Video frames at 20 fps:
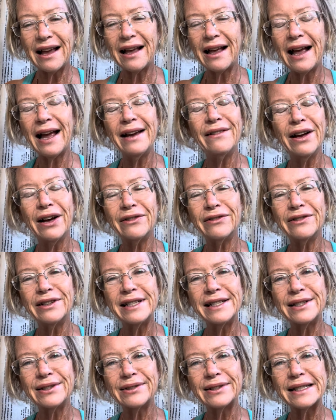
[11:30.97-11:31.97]
I got
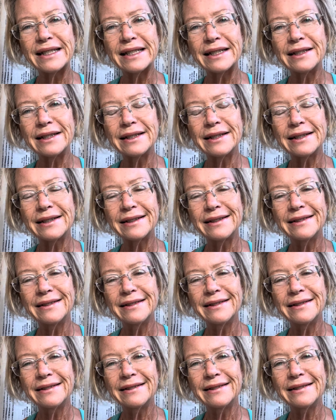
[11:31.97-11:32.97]
resources.
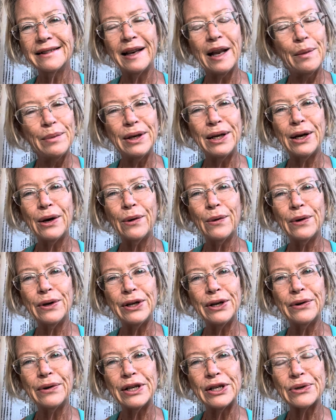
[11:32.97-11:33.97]
Let me know what
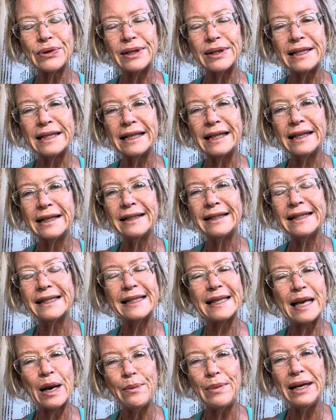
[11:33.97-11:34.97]
you're interested in.
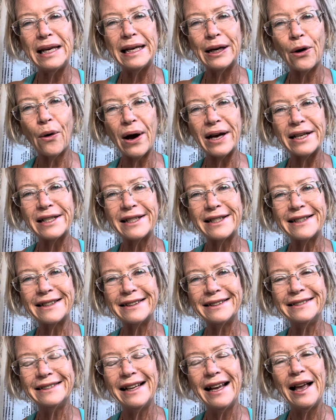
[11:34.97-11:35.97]
Send me in a
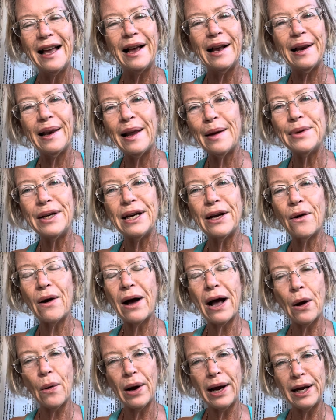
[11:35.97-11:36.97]
question. Let me know
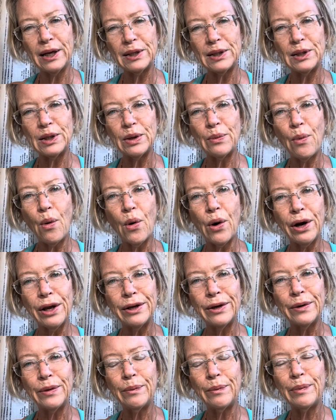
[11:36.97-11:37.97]
how I could support
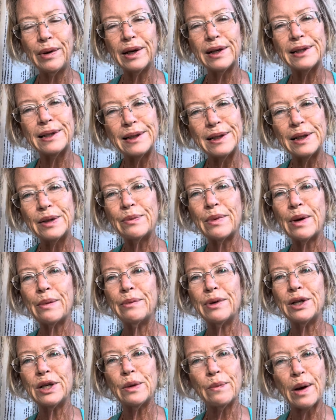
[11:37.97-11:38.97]
you, because this is my
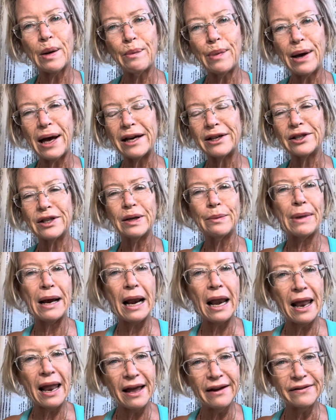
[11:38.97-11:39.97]
mission, my passion, and my
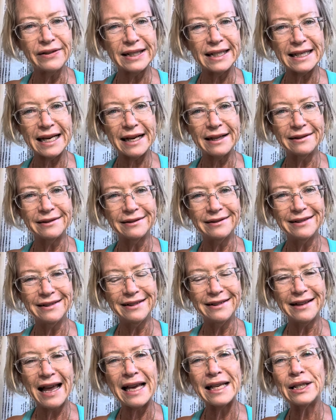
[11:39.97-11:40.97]
lifestyle,
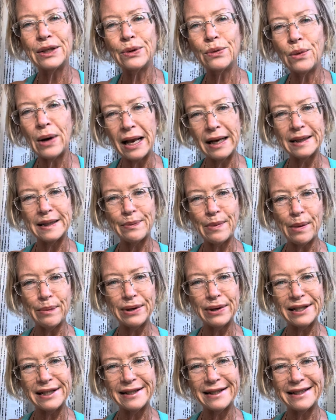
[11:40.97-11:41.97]
as well as my
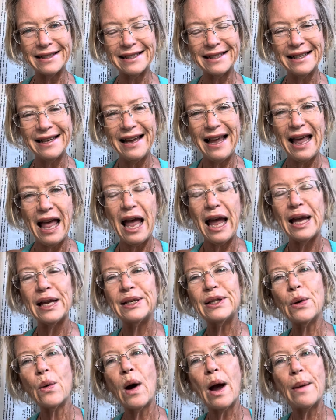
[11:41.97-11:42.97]
business. And
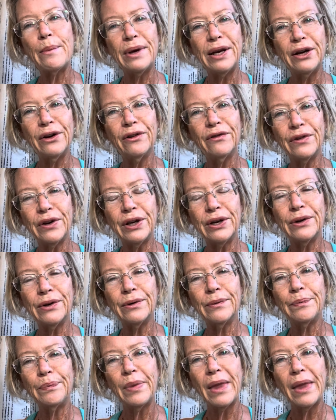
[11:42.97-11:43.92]
so I'm here for you.